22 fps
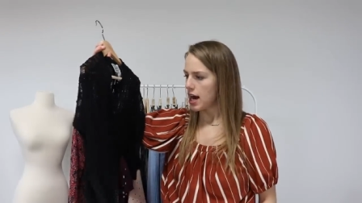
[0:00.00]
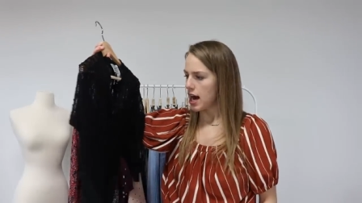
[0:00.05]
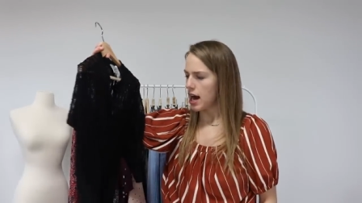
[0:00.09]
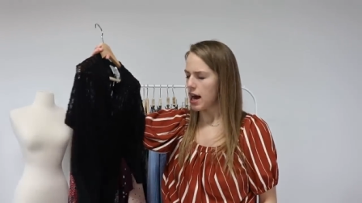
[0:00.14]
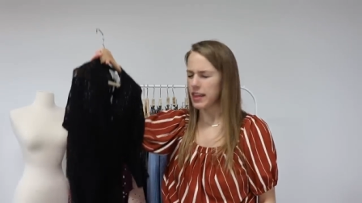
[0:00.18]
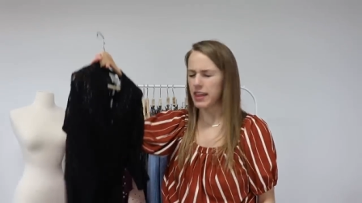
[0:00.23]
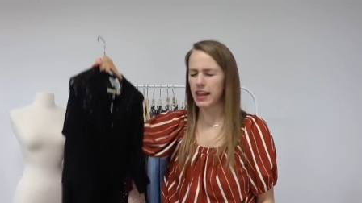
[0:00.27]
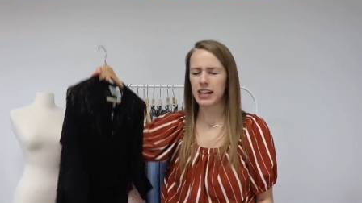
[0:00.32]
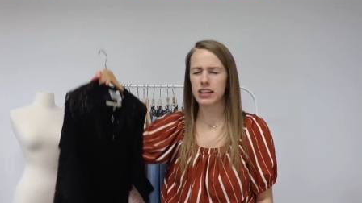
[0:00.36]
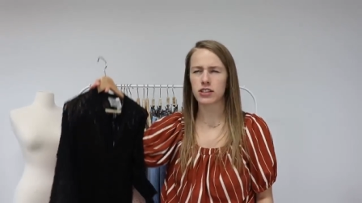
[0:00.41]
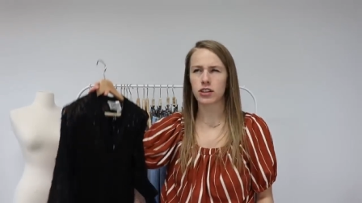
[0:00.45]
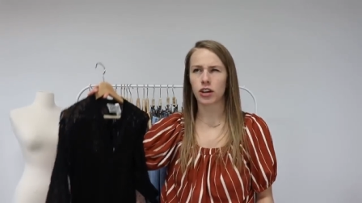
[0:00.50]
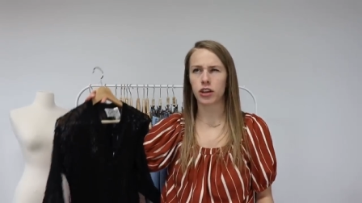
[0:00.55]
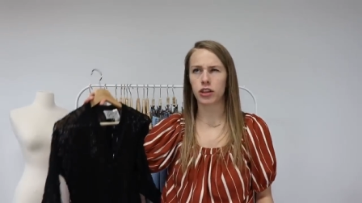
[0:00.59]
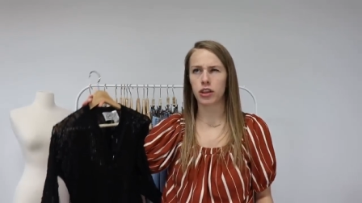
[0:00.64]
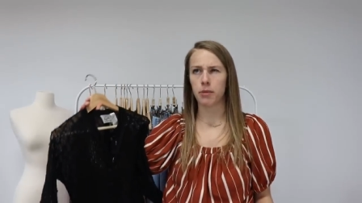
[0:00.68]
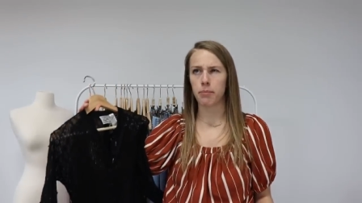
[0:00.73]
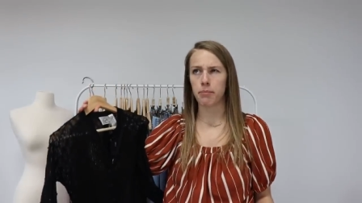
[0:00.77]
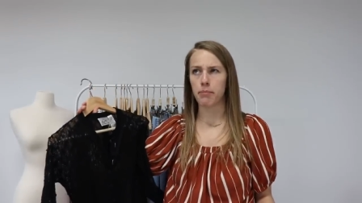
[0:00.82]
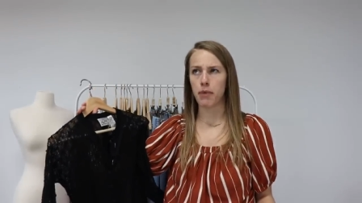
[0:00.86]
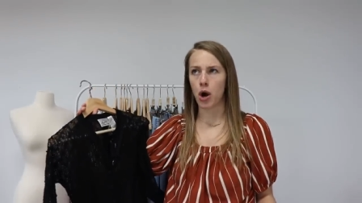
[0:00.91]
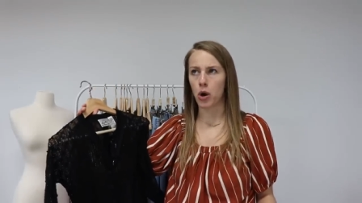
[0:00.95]
I think it's
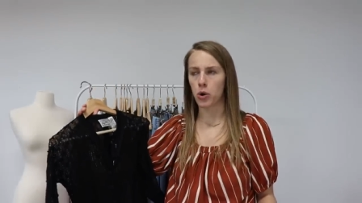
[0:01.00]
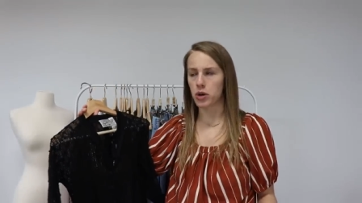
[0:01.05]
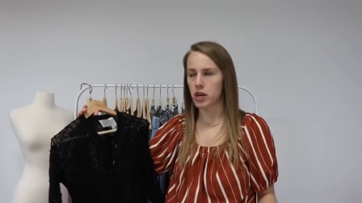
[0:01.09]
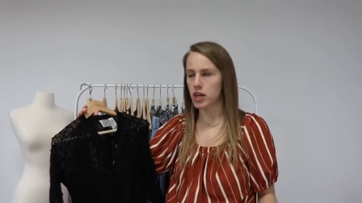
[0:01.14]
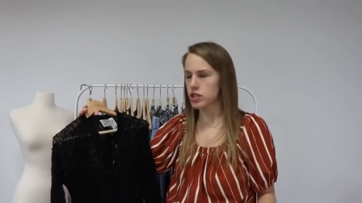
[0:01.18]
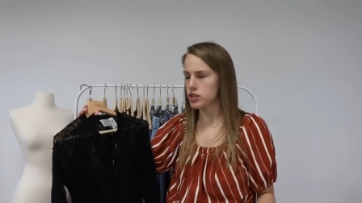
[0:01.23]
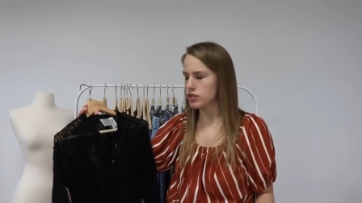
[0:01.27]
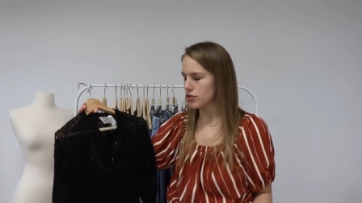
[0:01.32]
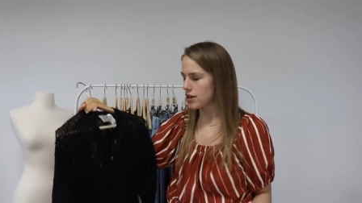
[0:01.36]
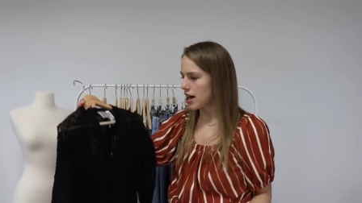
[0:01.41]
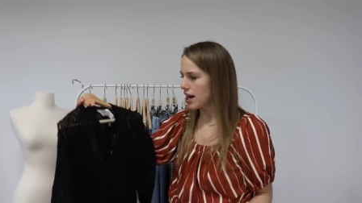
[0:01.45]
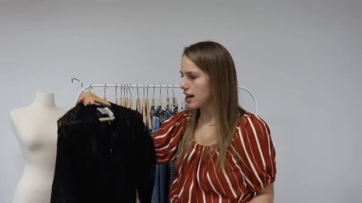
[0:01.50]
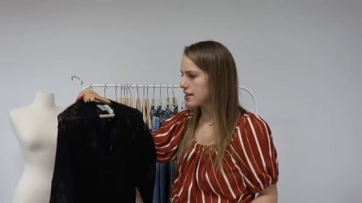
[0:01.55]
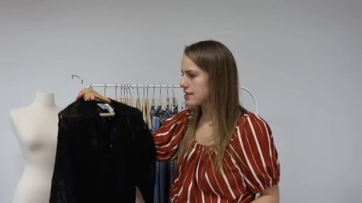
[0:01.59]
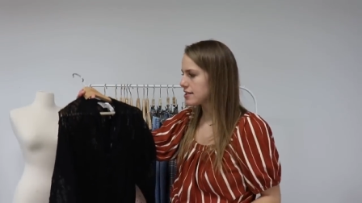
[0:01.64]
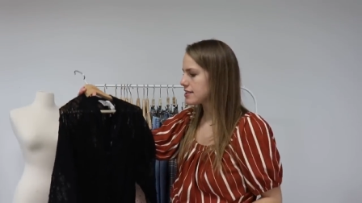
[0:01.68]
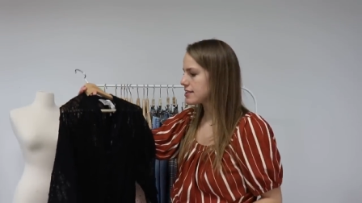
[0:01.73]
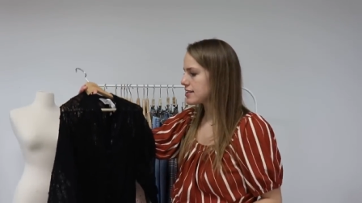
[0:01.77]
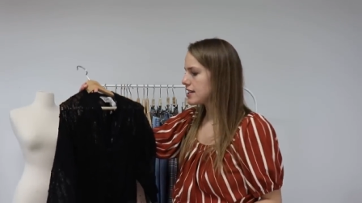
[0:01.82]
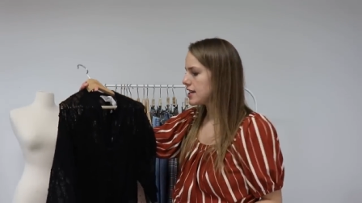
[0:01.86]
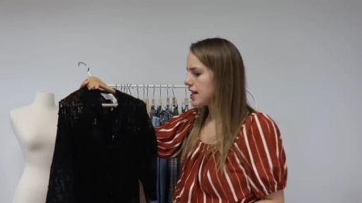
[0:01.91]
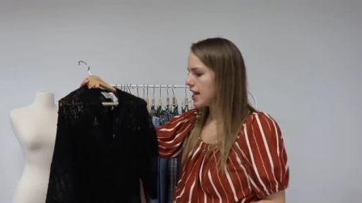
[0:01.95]
called the Mona
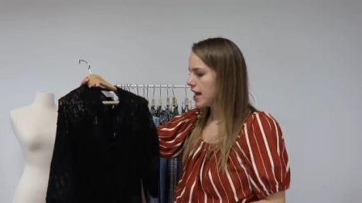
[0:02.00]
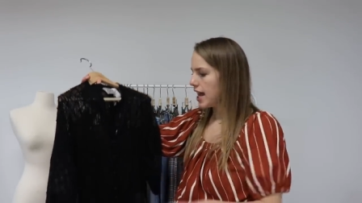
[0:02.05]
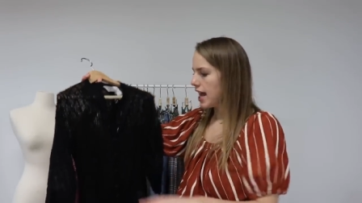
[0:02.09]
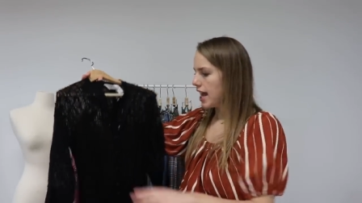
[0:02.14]
dress.